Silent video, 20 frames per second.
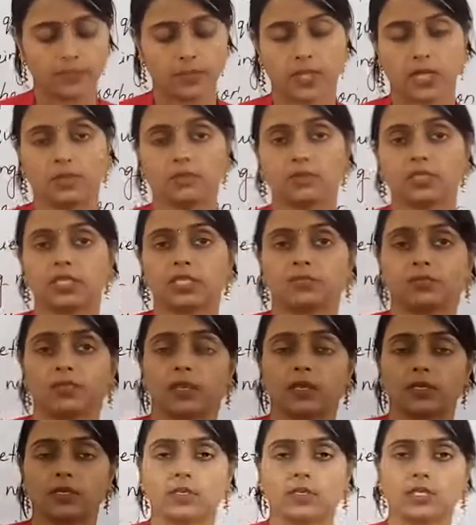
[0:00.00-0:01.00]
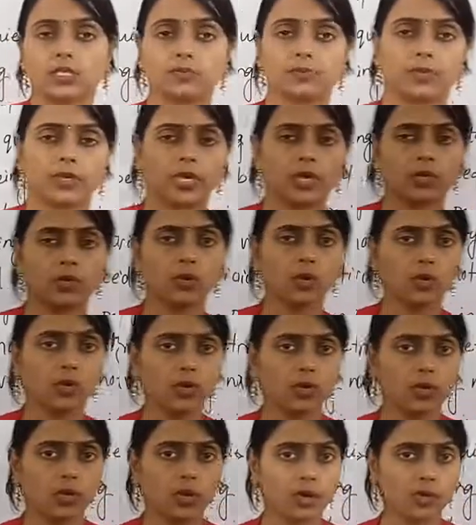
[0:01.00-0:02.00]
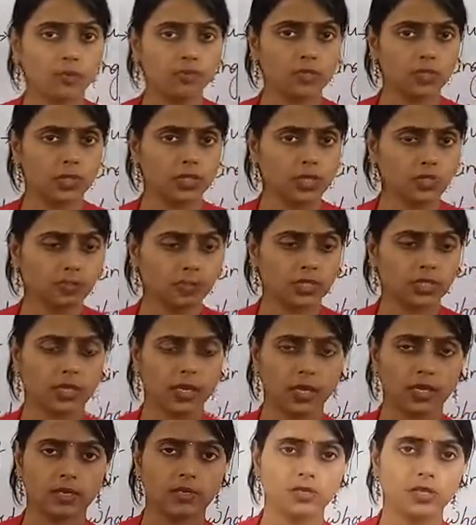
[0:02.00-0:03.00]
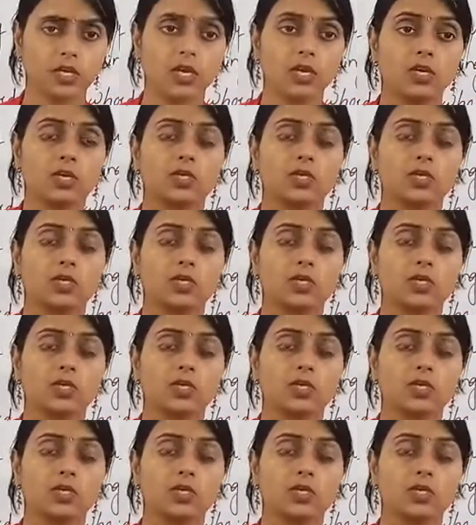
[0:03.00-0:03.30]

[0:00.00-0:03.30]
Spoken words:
Then Mrs. Parker is speaking, no, Tom, just be silent.